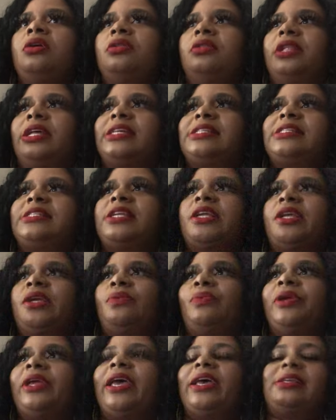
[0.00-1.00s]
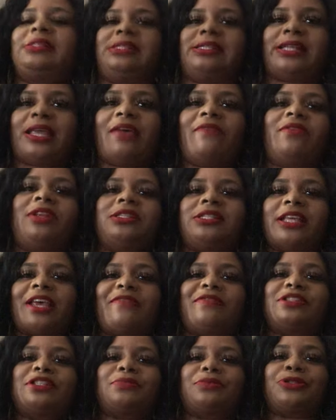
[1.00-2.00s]
Let's see. We at
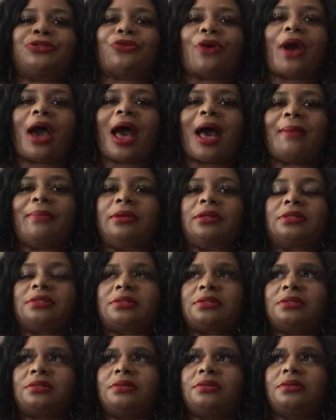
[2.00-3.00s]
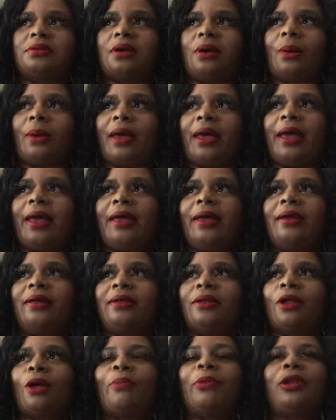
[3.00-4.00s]
77 subscribers. Okay?
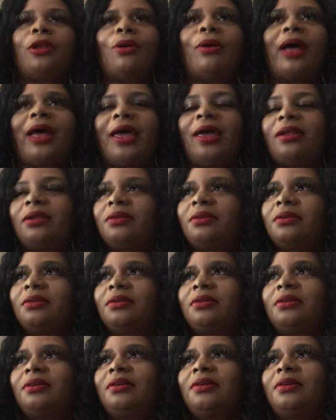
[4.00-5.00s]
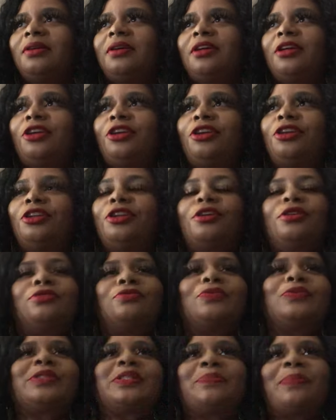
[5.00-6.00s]
Don't be no hater. You know,
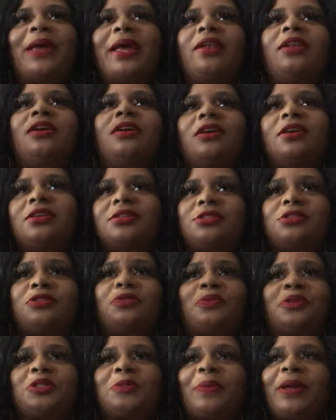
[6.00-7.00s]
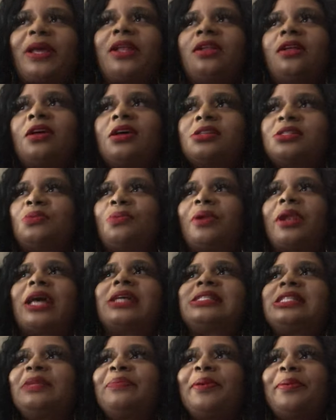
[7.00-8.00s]
respect the hustlers. Respect the hustle. When I
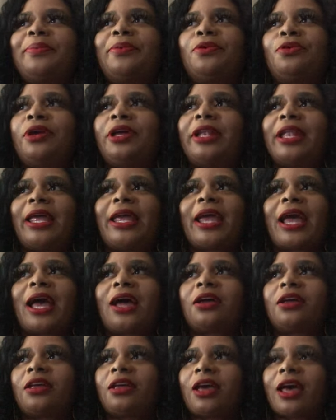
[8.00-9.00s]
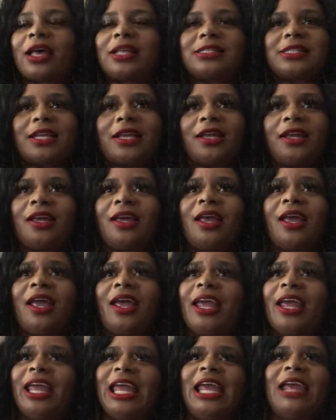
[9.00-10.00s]
see people and they got good content,
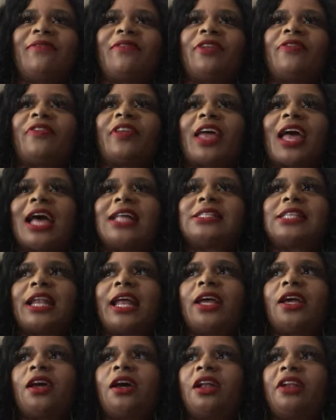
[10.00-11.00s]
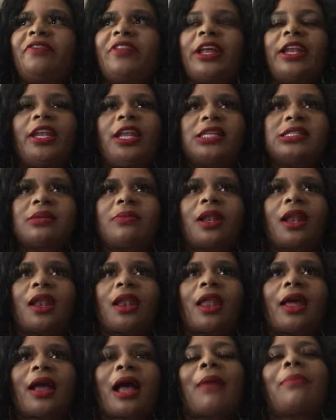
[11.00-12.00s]
even if the content ain't good, if they did something that I
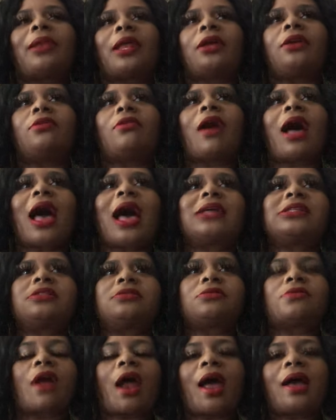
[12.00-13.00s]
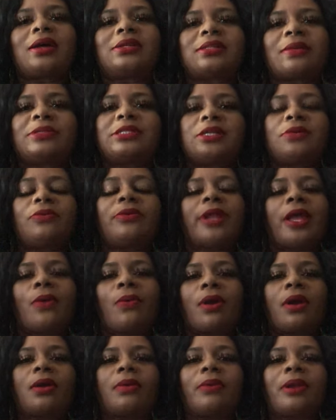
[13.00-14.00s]
like, I'd be like, you know, I'll subscribe because I'm going to see what they're
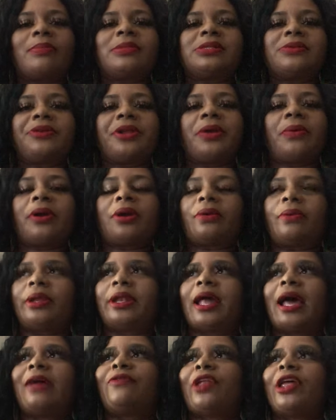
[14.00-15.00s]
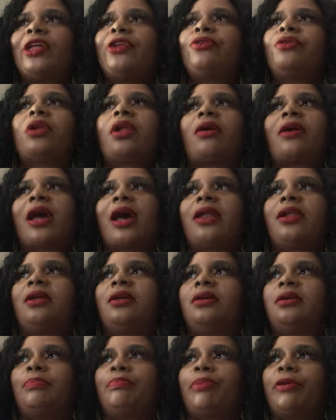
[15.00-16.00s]
working with. I'm going to see what they're working with. Now, if they doing all kind
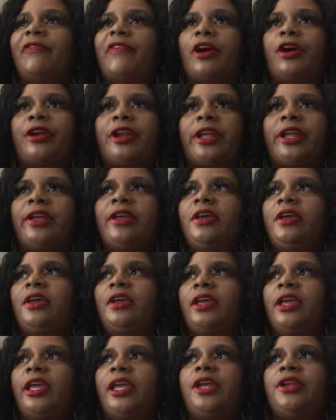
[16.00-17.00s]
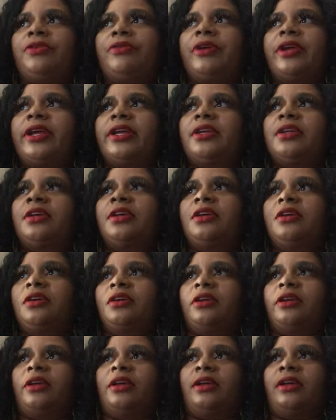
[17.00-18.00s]
of perverted, ignorant,
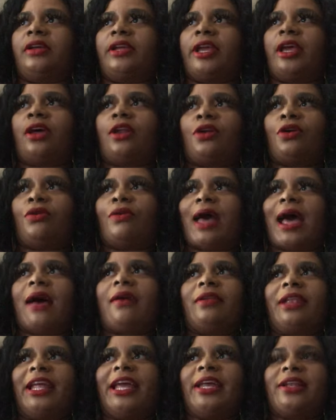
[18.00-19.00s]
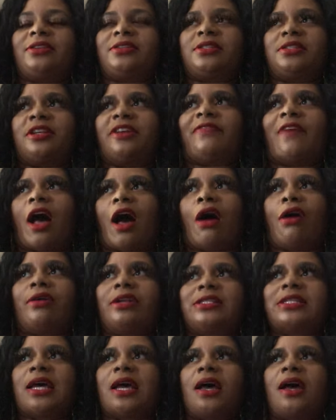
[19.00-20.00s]
ghetto, outlandish stuff all
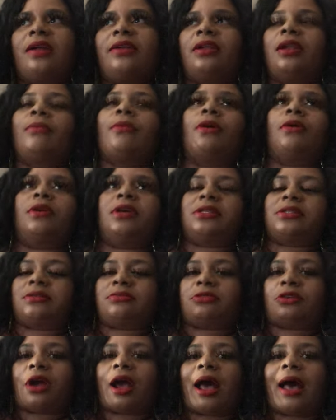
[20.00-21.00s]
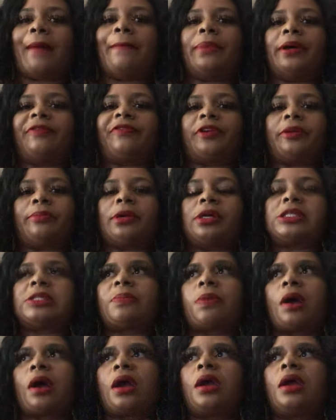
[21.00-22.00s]
the time, then I'm going to unsubscribe. But for the most
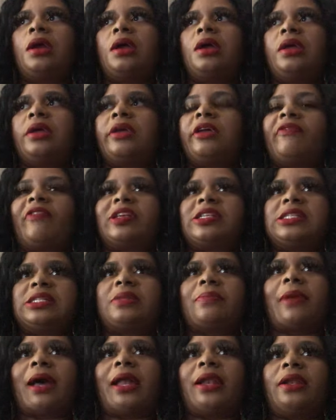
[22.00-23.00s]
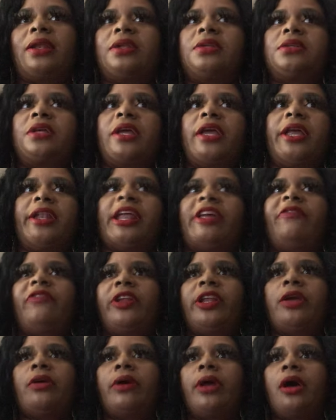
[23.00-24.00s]
part, if I see somebody and their
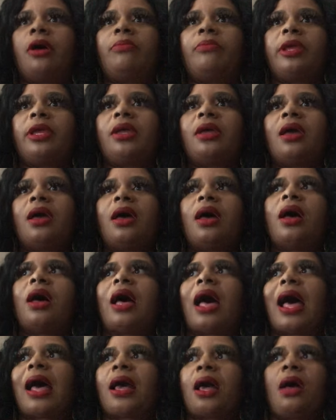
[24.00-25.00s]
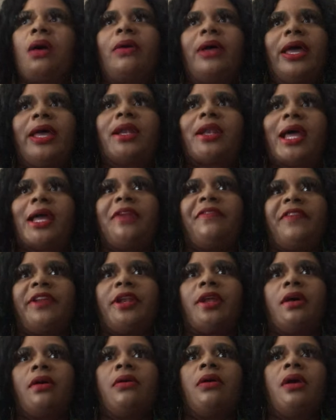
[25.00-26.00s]
video help me, I go ahead and like the
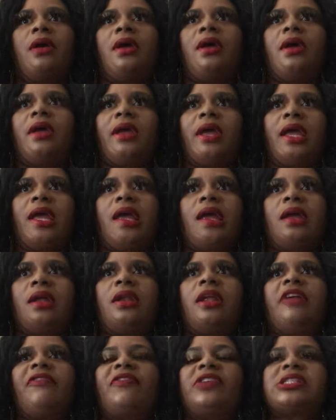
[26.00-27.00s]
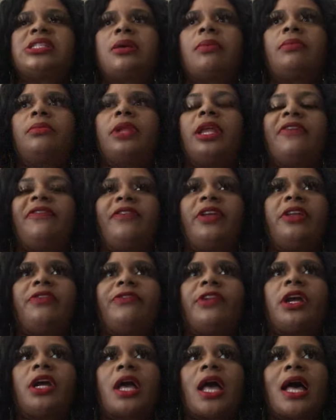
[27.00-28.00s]
video. And if it's something, if
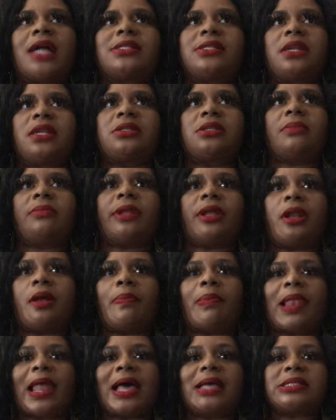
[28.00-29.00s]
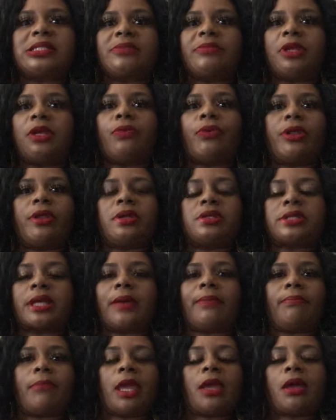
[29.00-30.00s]
their content is something that applies to me, whether it's
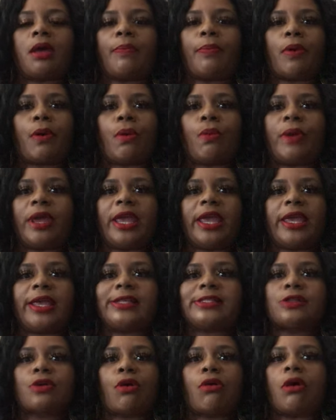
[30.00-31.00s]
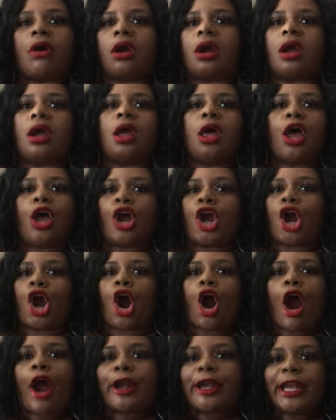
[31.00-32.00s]
like makeup or wigs or
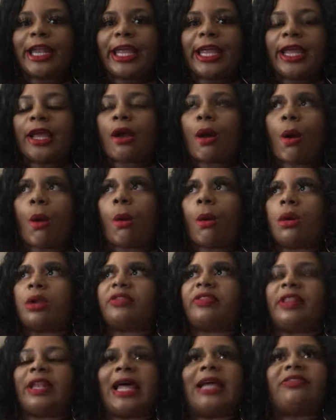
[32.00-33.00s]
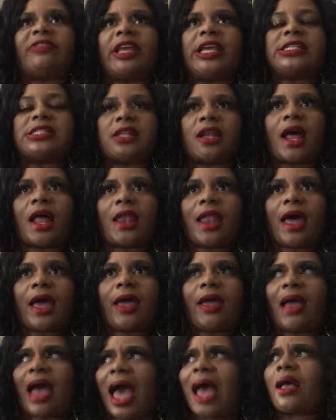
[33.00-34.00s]
gardening or like things that I
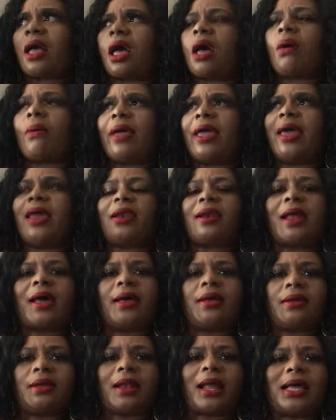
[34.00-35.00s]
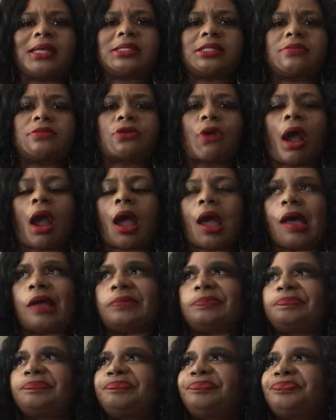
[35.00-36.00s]
like, I go ahead and I subscribe.